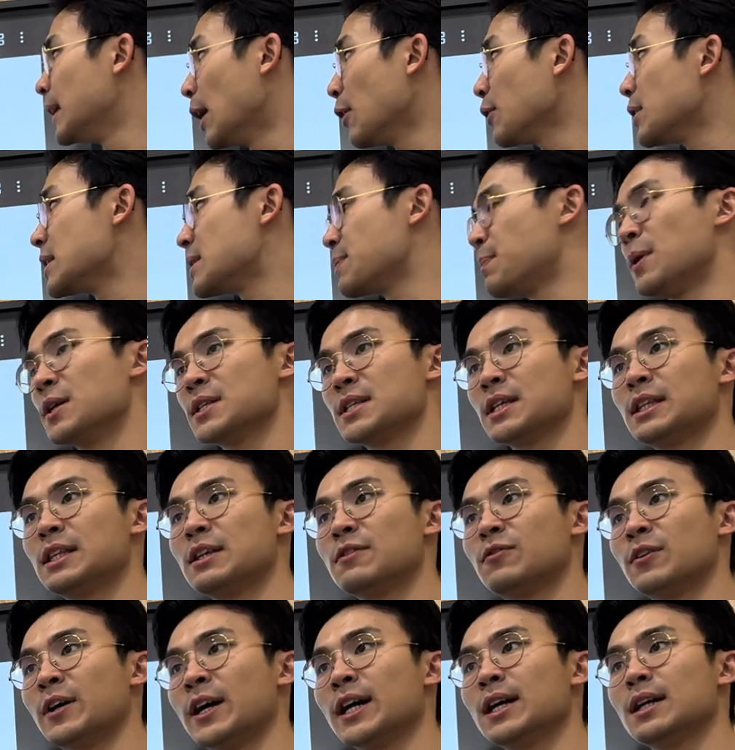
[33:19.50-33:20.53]
now he's
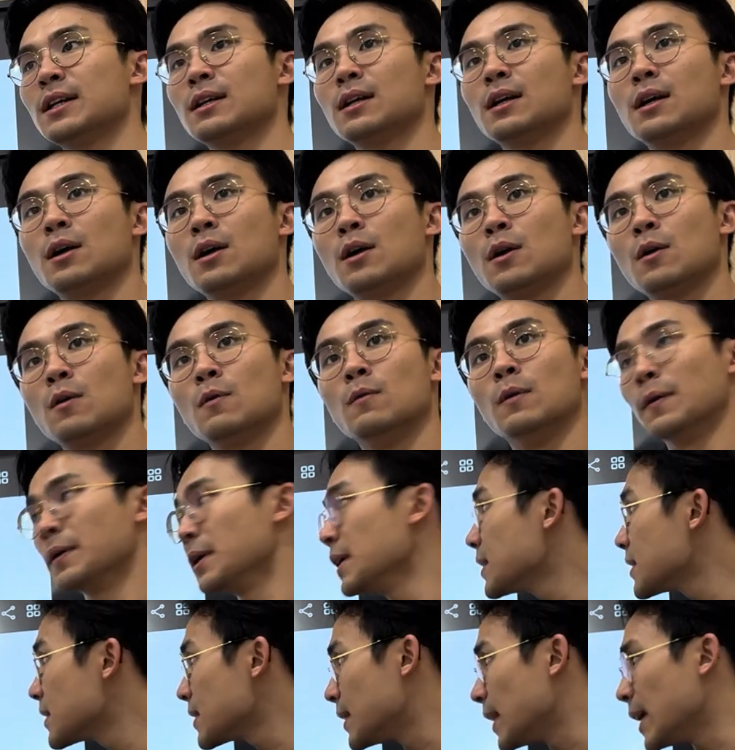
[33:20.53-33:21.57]
positive, right? Will
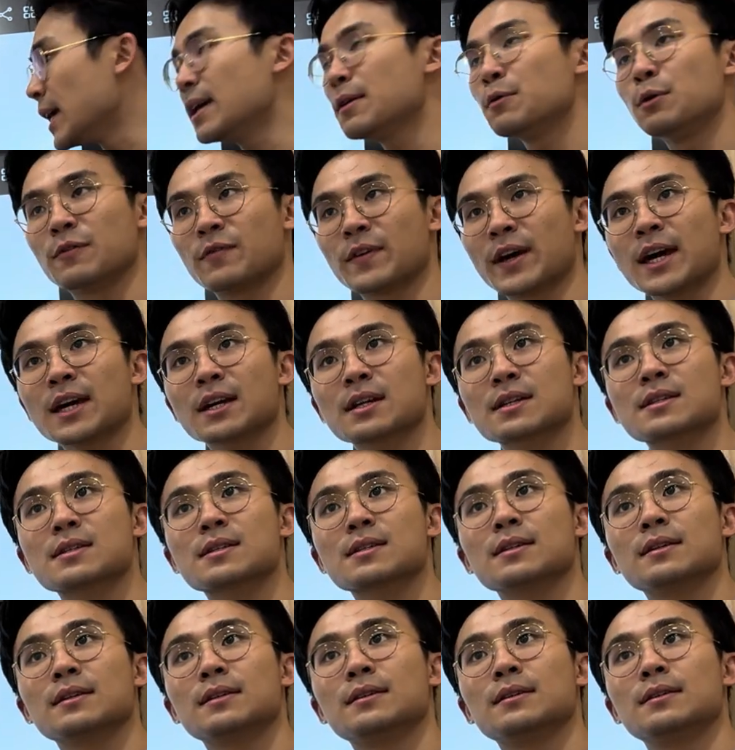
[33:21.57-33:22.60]
he stay with X?